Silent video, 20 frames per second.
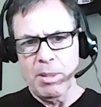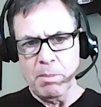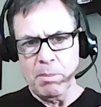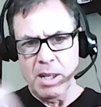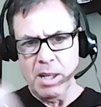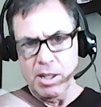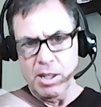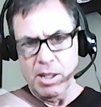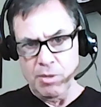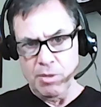
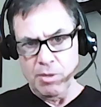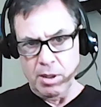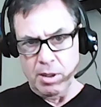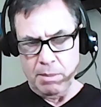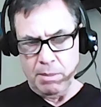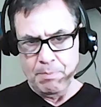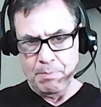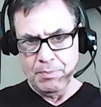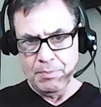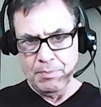country club
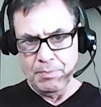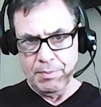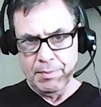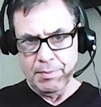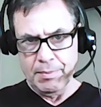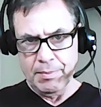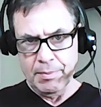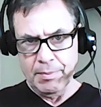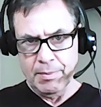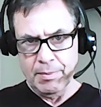
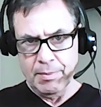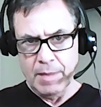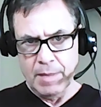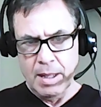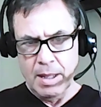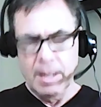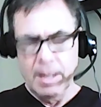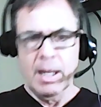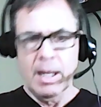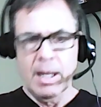
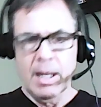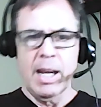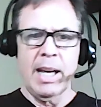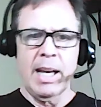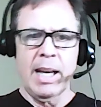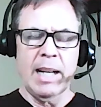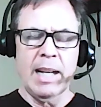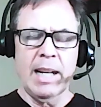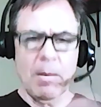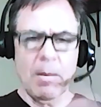
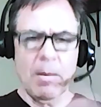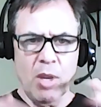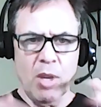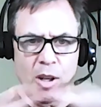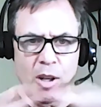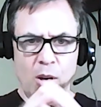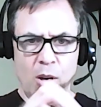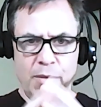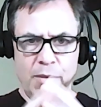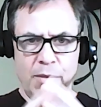and I'm not
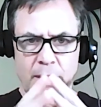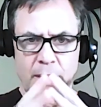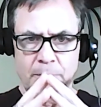golfing.